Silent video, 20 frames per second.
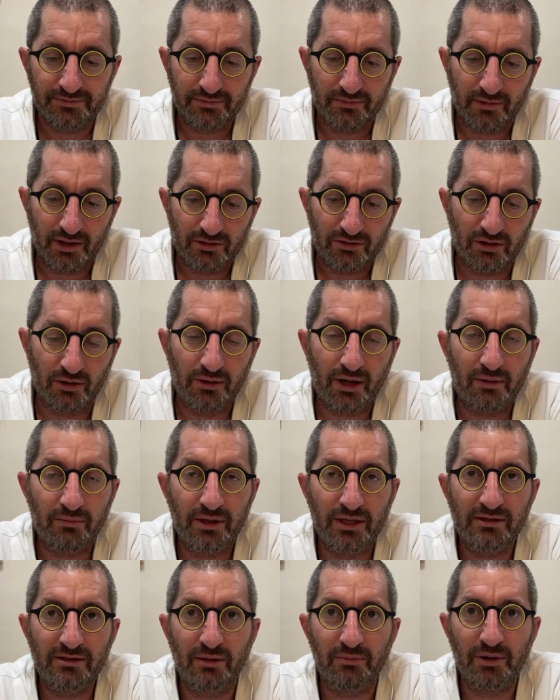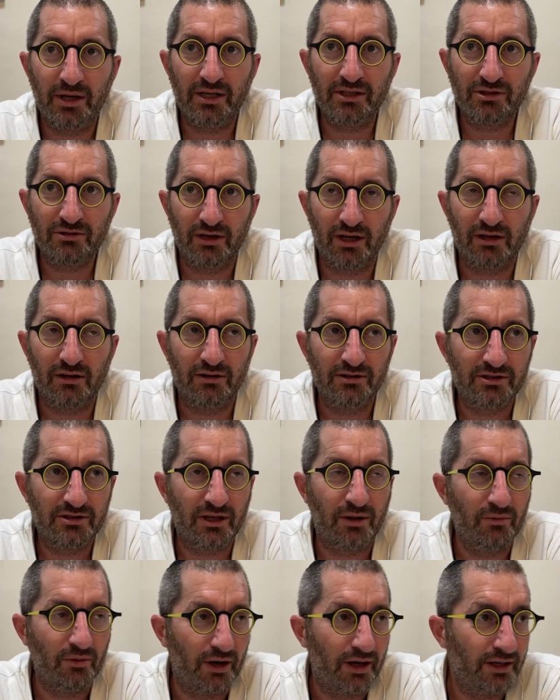So that means that Bnei Israel, in some
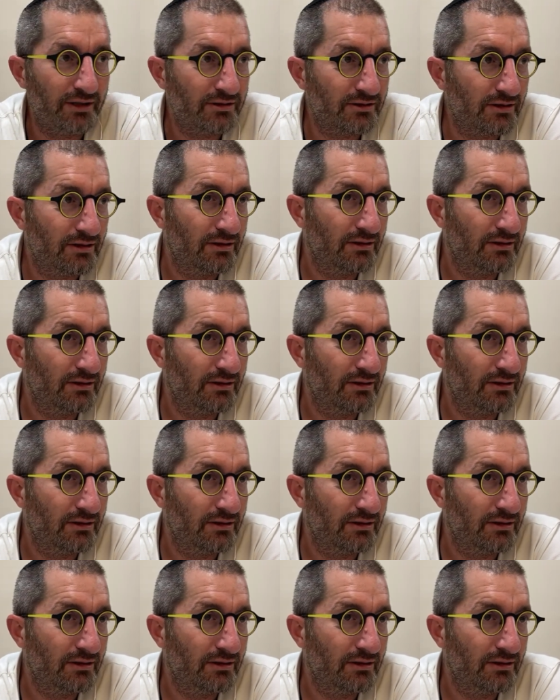ways,